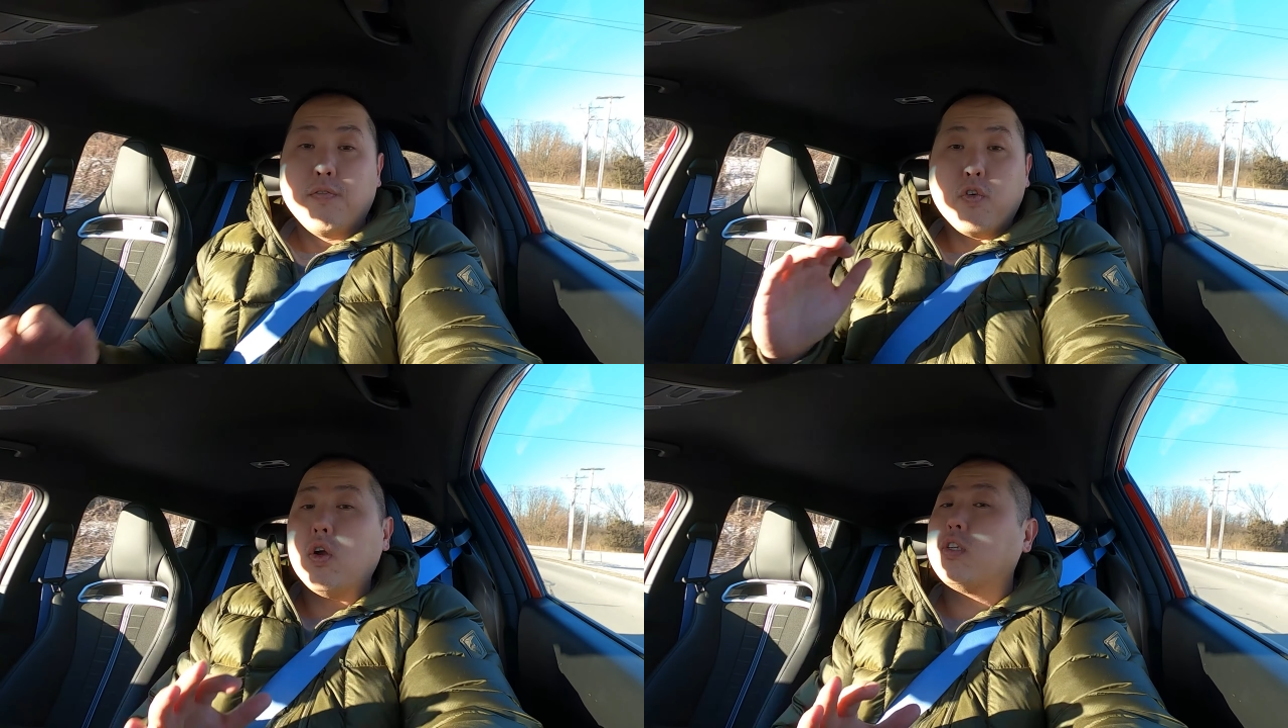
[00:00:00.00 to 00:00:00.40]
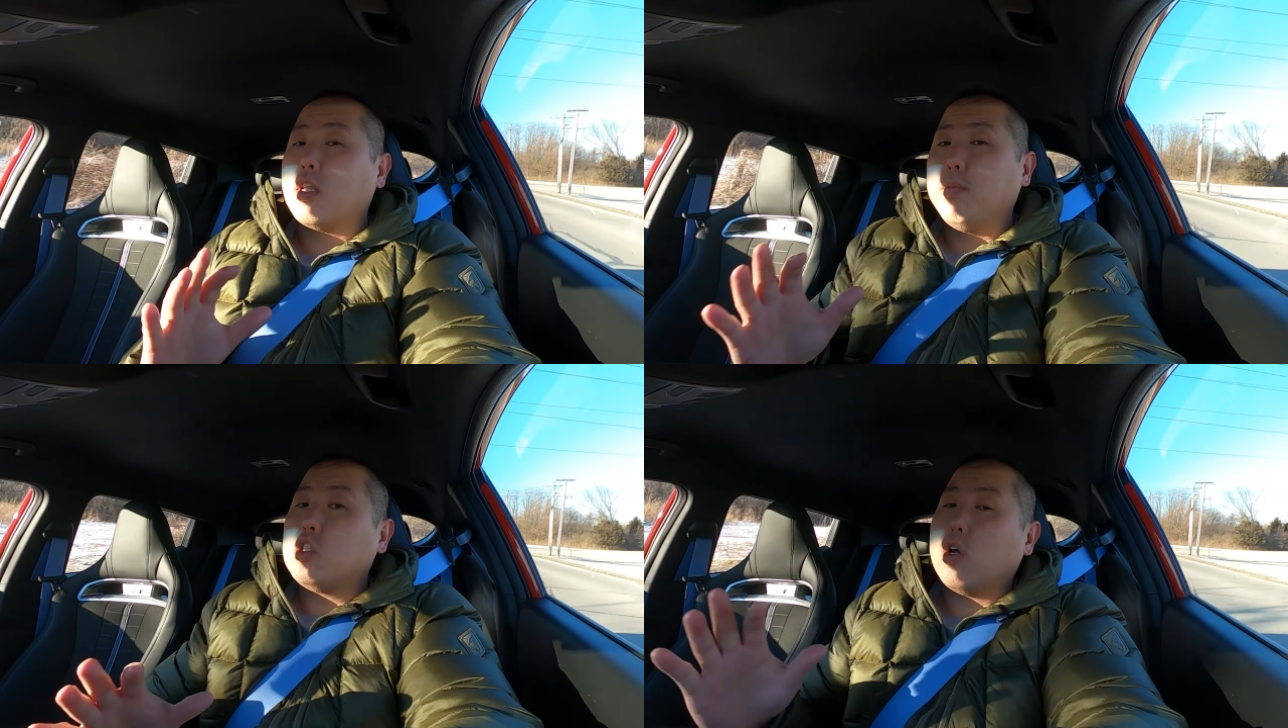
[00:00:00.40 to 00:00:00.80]
First,
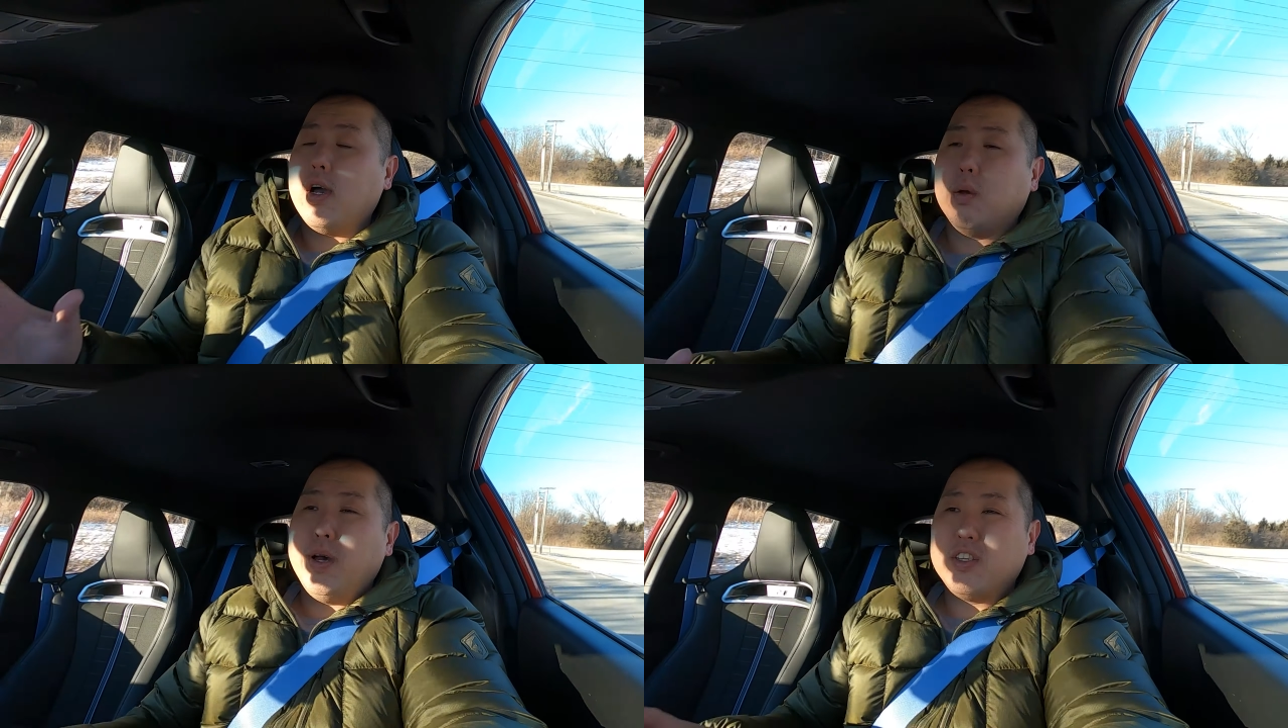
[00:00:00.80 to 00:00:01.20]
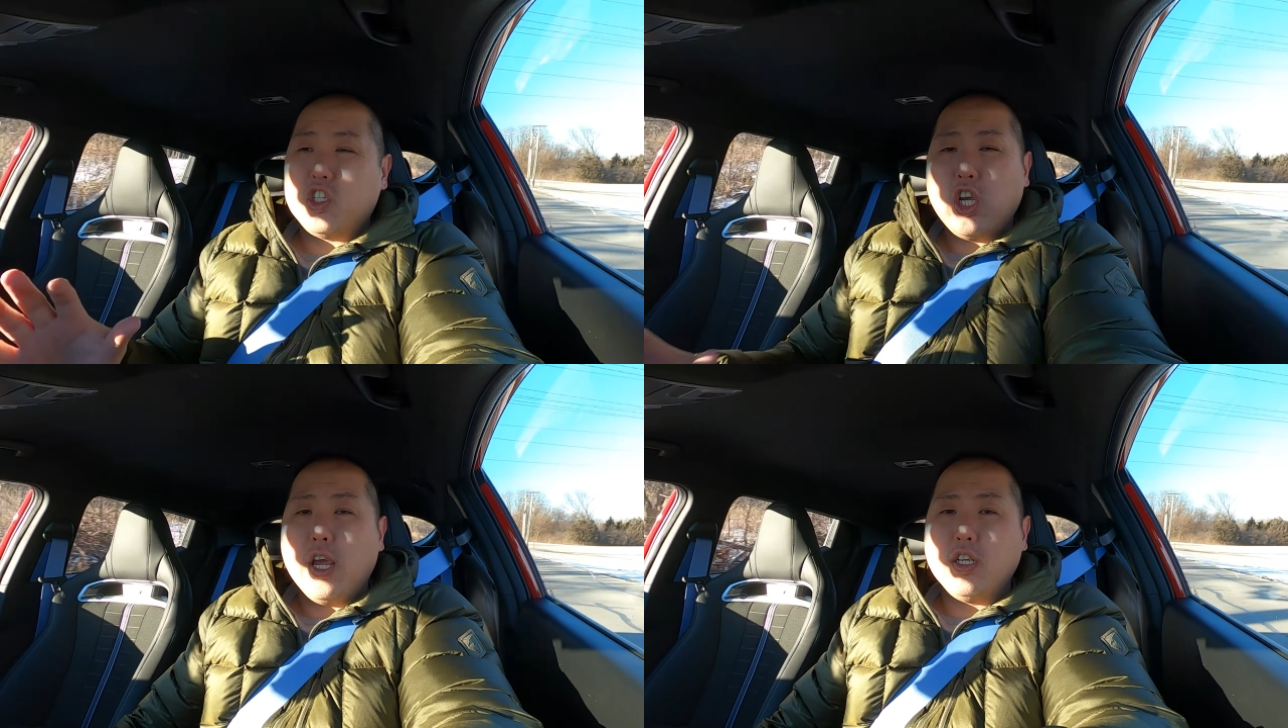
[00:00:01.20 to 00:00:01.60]
let me talk about the
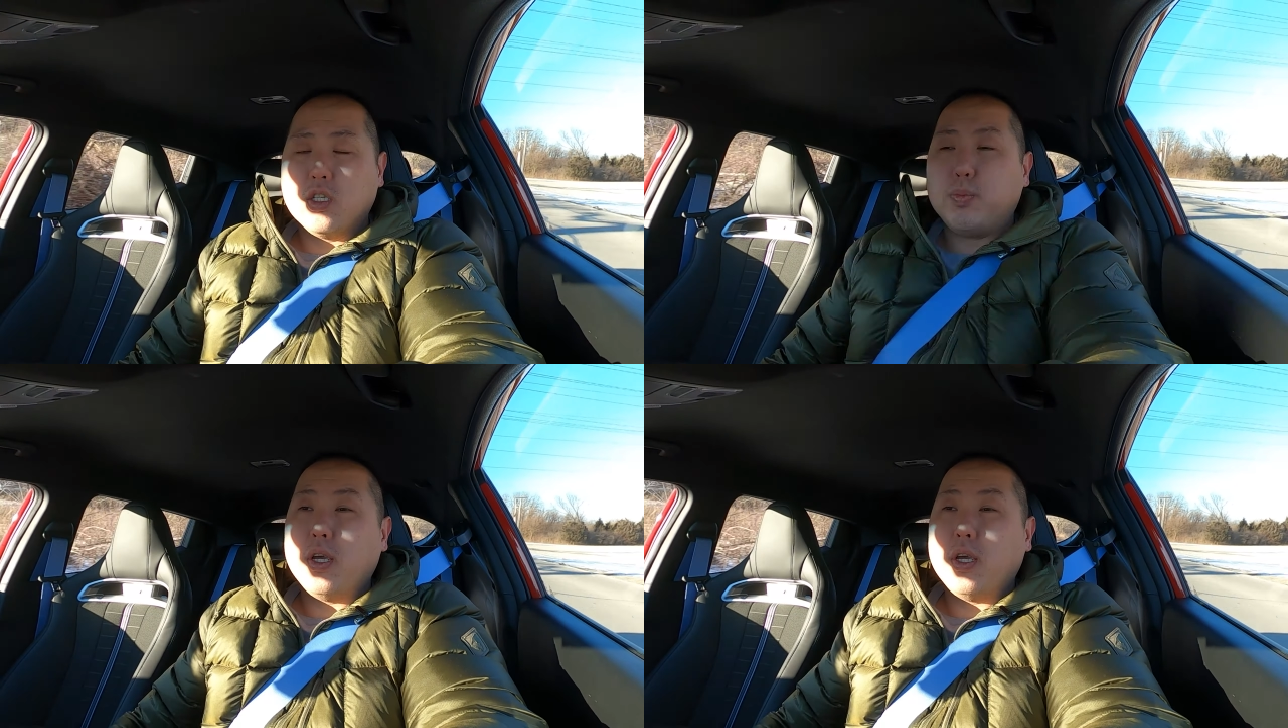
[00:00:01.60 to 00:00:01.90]
changes,